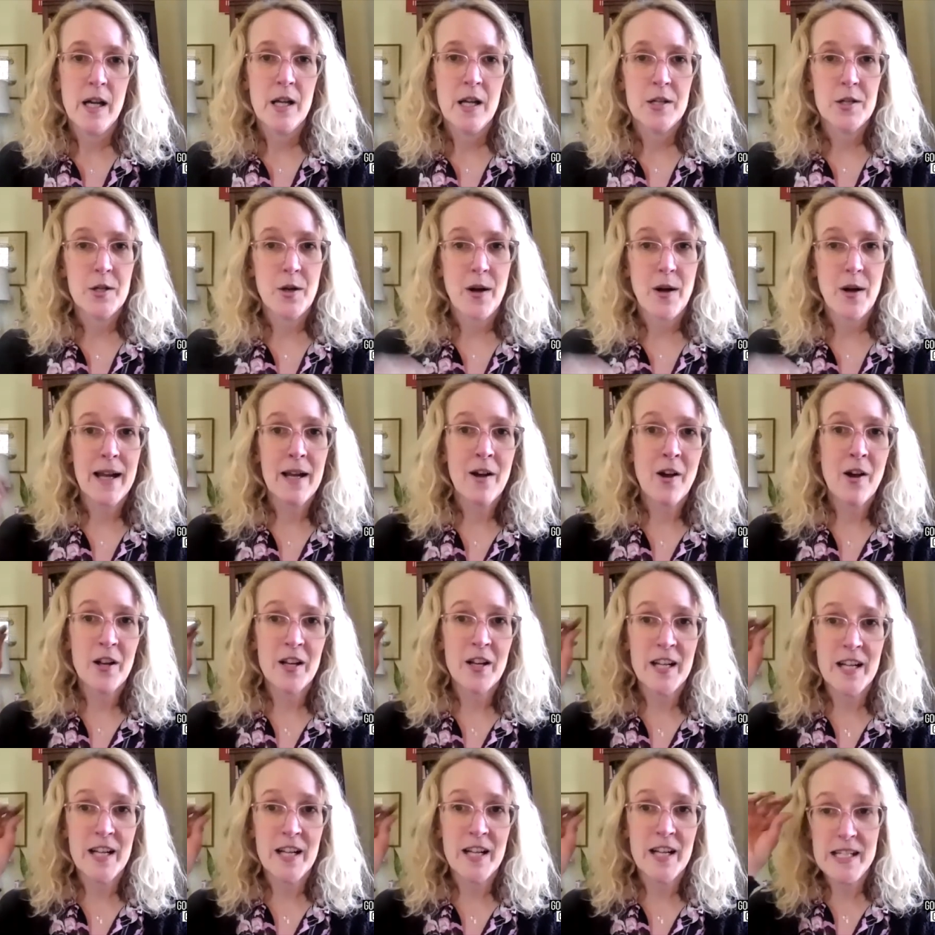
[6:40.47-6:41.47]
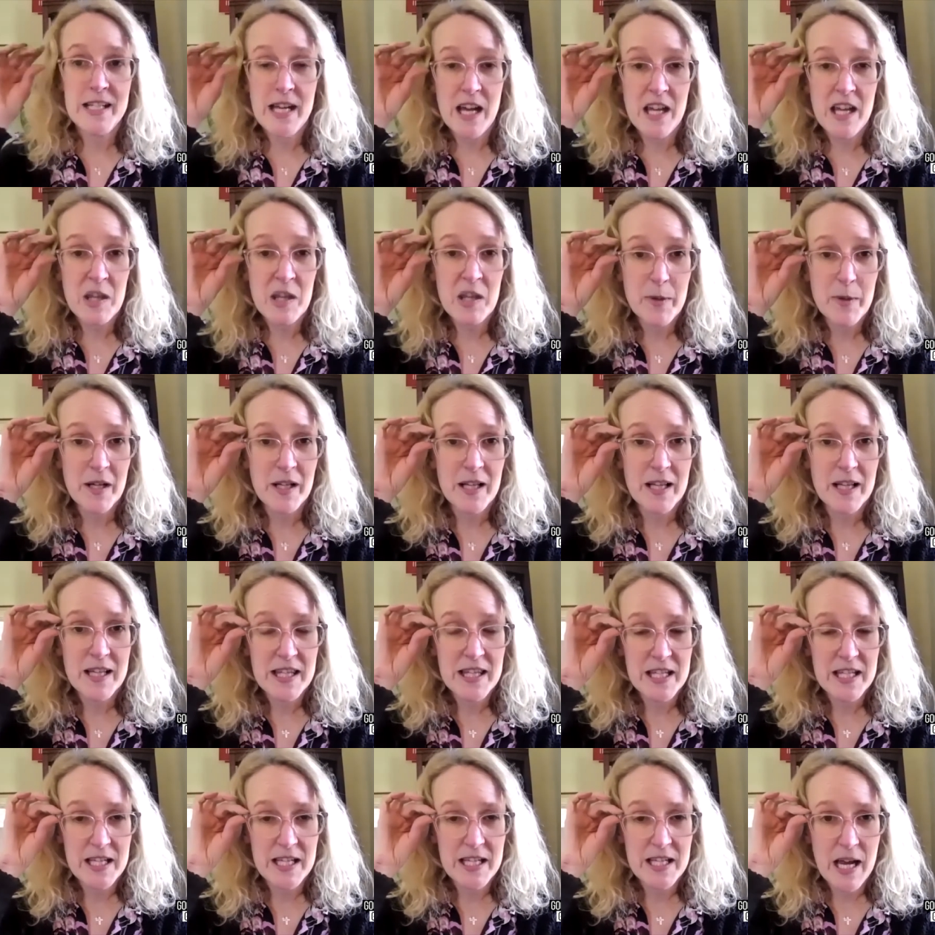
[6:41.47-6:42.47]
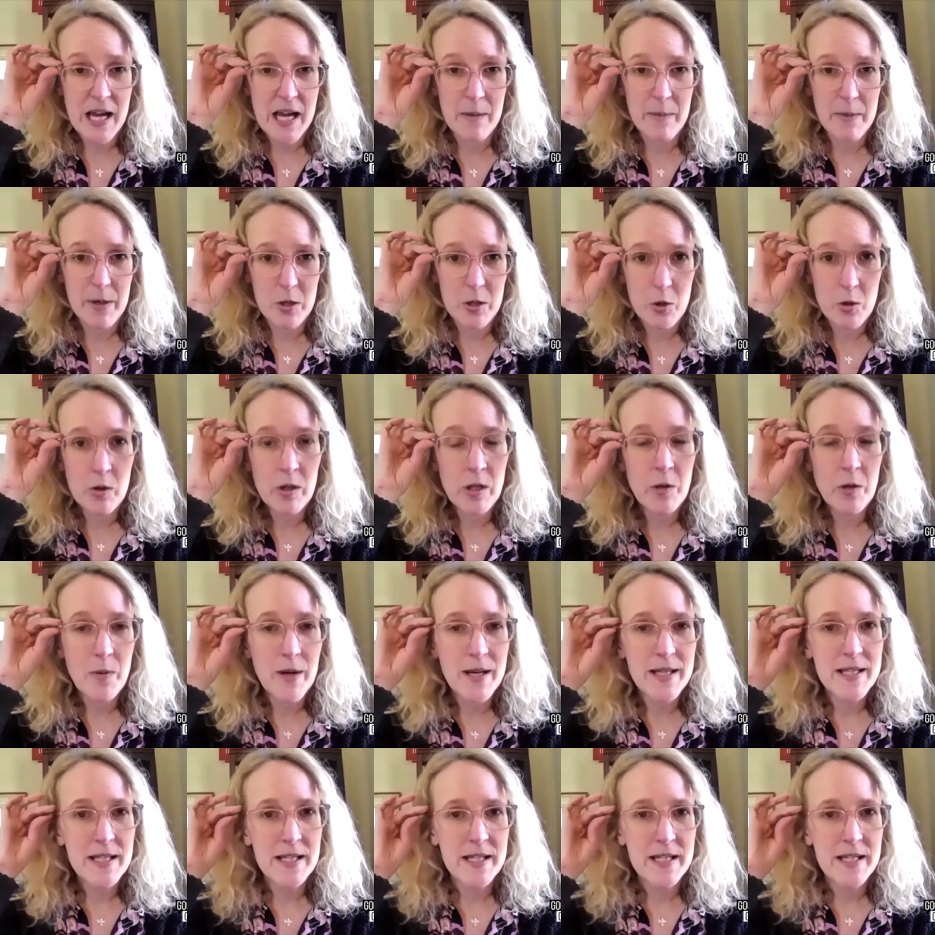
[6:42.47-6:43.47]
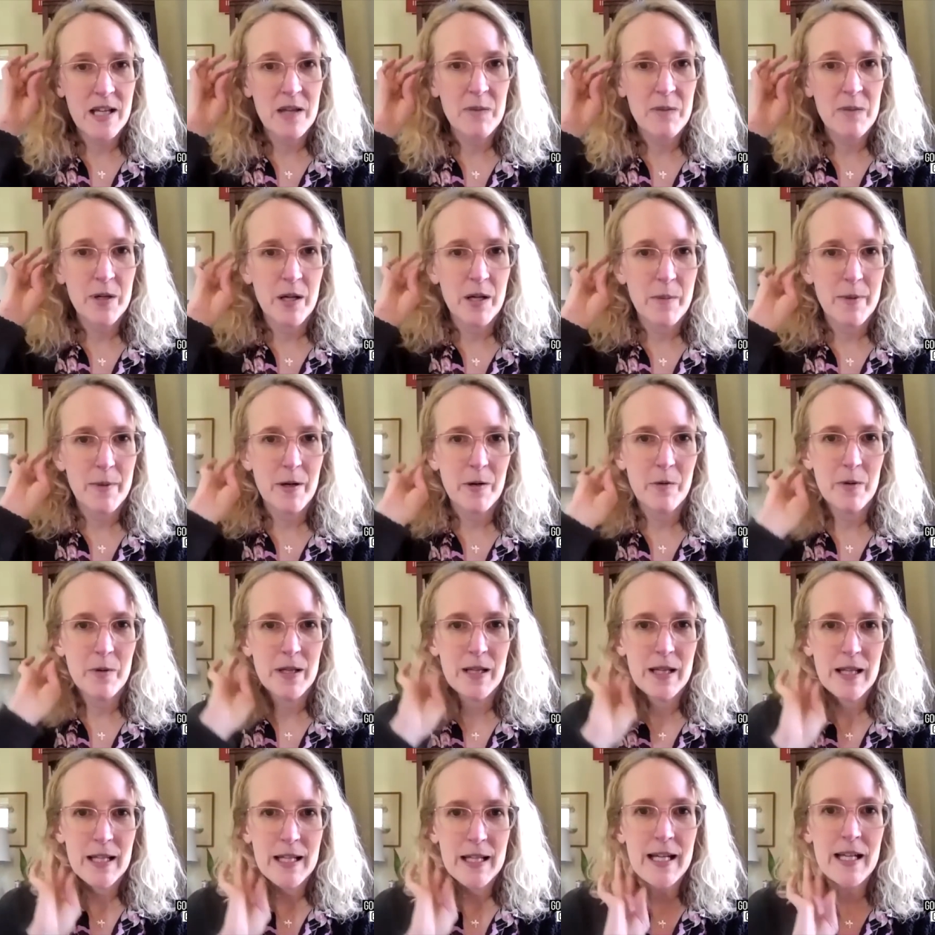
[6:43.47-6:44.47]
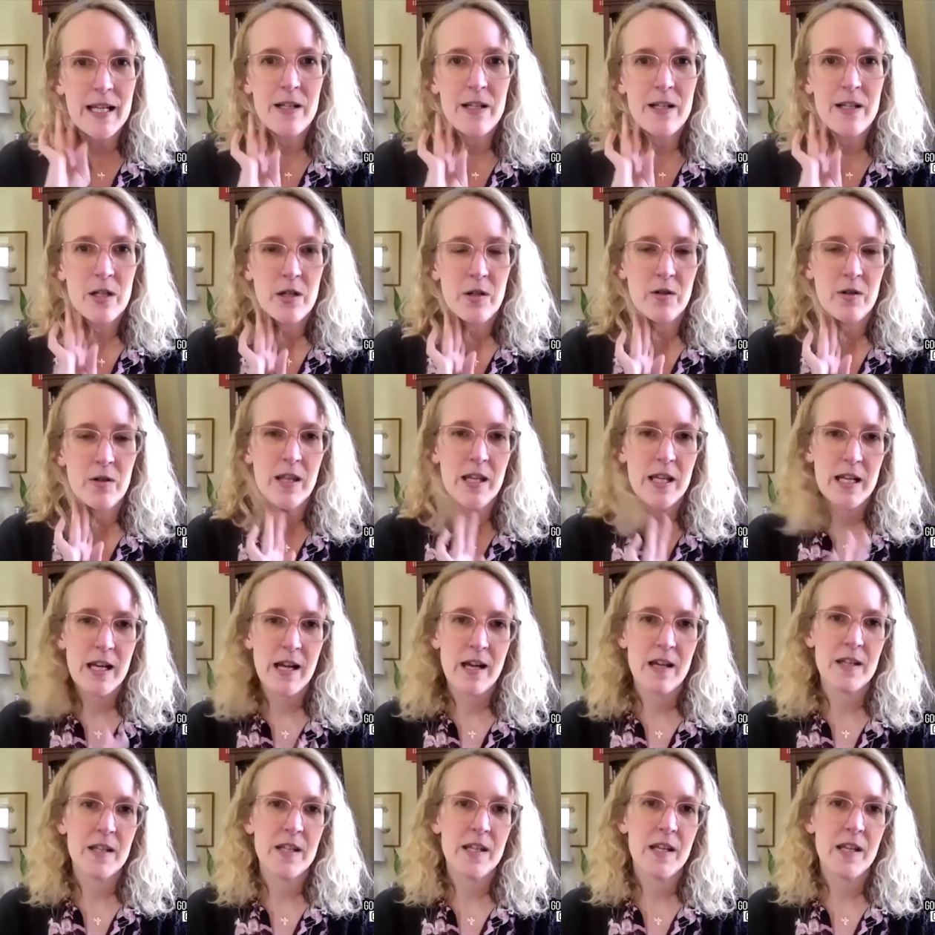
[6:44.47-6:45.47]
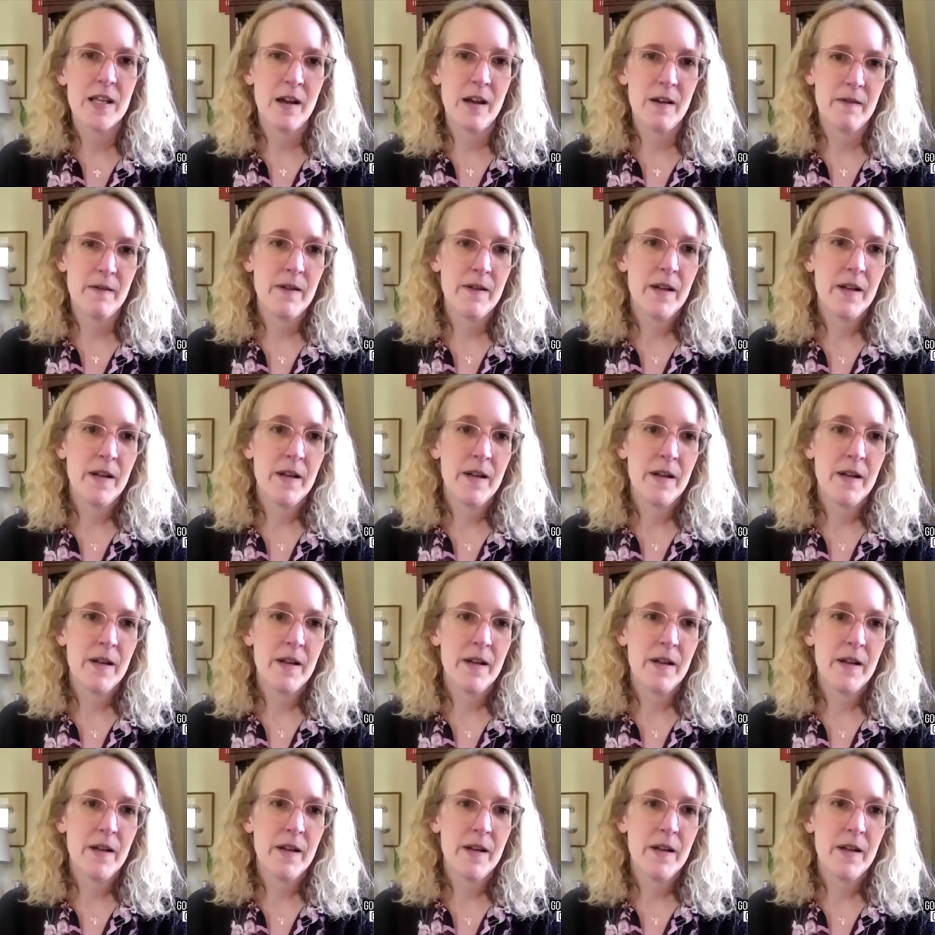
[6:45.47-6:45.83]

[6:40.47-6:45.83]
So I called it a death bill at the time. It truly was a death bill. I mean, it would lead to the deaths of